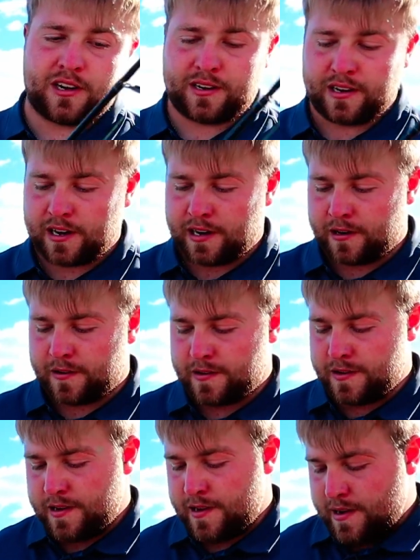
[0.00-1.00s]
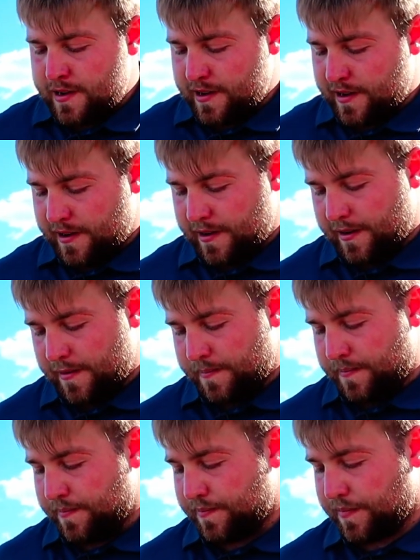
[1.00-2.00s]
on now.
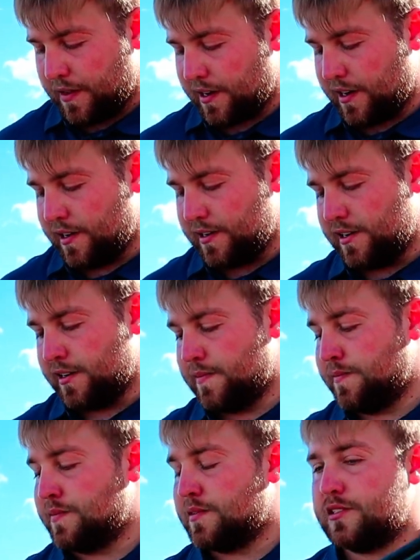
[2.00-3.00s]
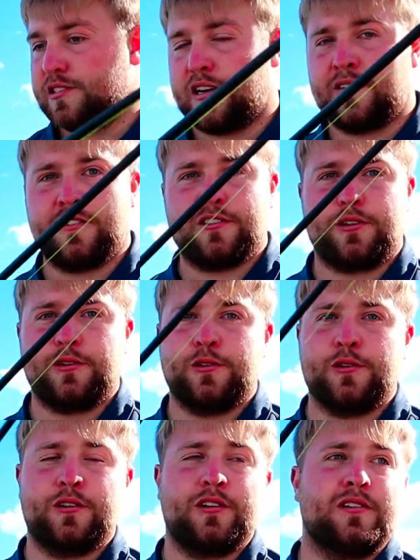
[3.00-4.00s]
I got a
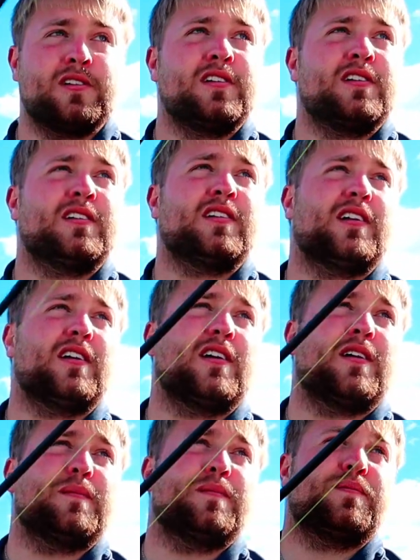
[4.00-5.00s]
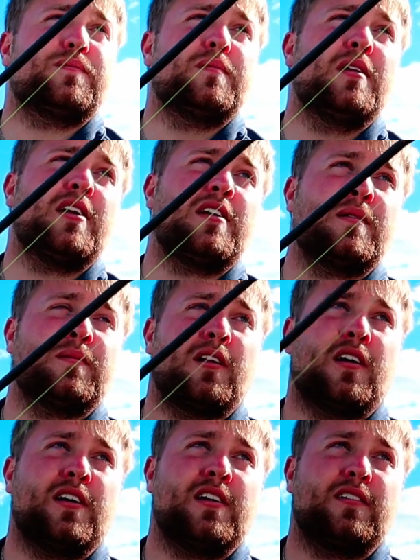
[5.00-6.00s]
7.2 medium
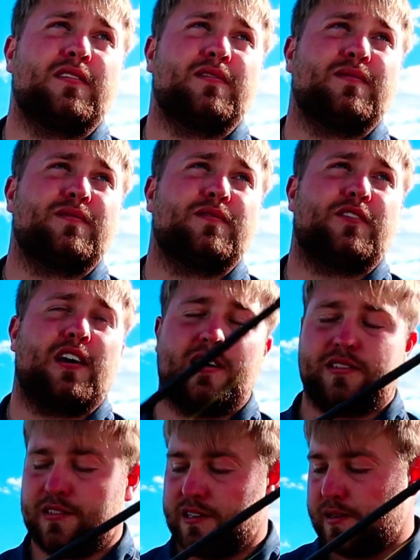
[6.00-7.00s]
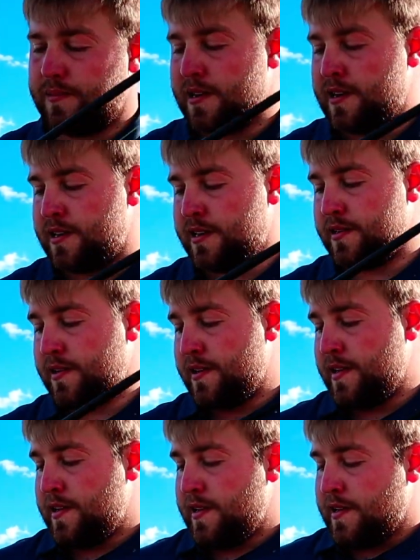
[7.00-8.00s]
light, fast tip on it.
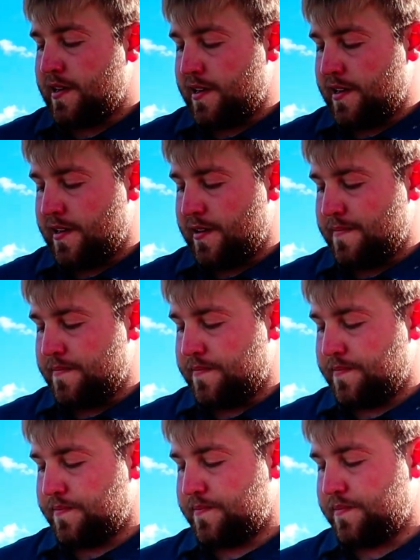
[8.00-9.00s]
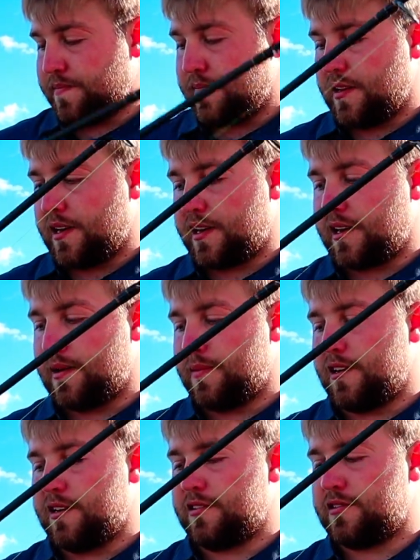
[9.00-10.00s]
I got
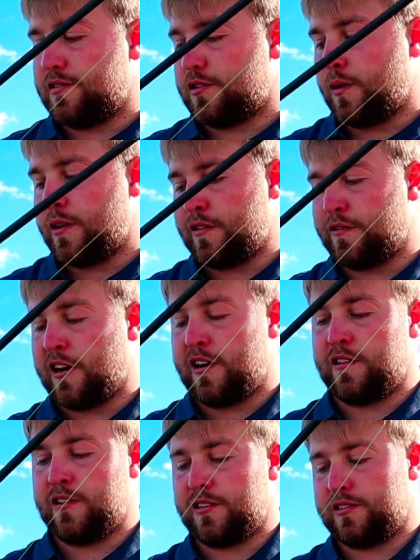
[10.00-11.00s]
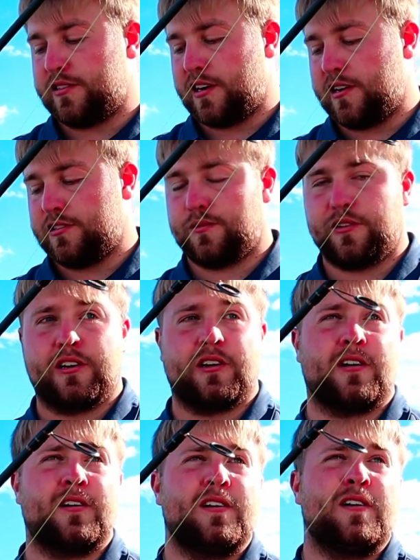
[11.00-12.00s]
about a 2500 size
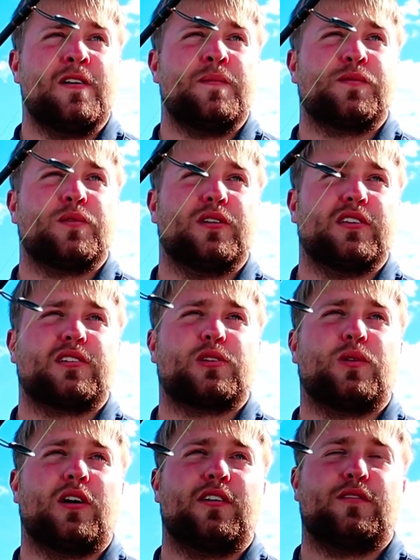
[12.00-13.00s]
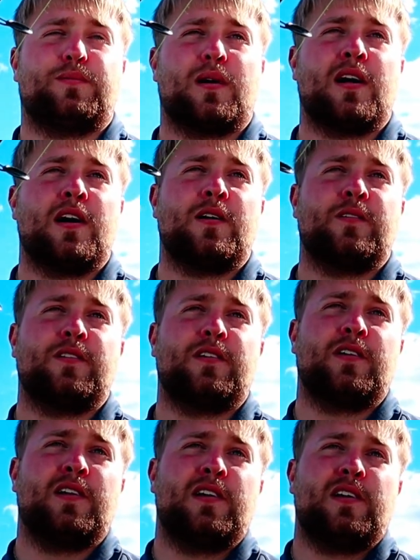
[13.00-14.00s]
reel with 12-pound